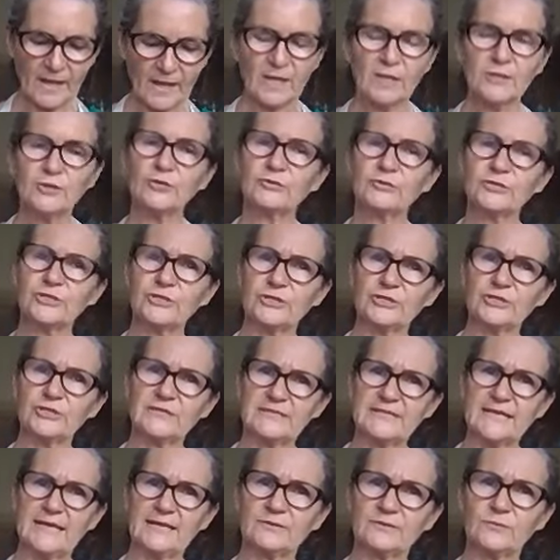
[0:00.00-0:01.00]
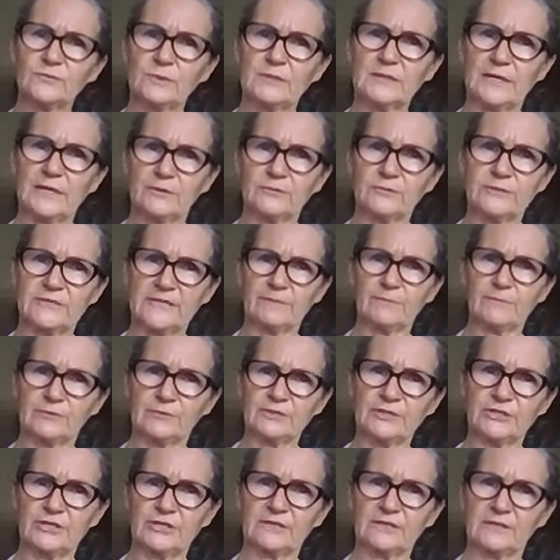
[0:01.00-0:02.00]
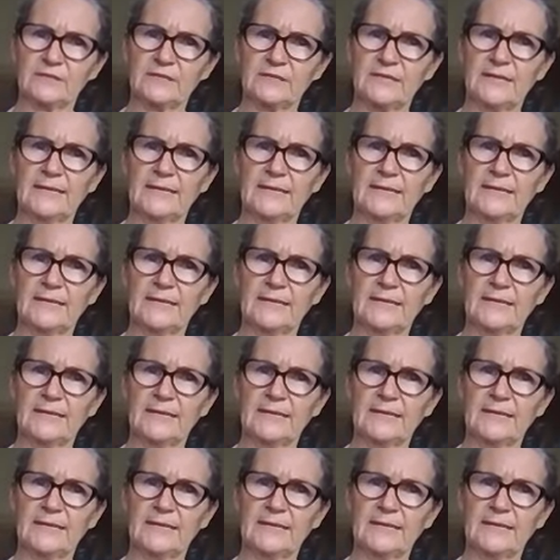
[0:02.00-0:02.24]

You'll turn it down to a low temperature.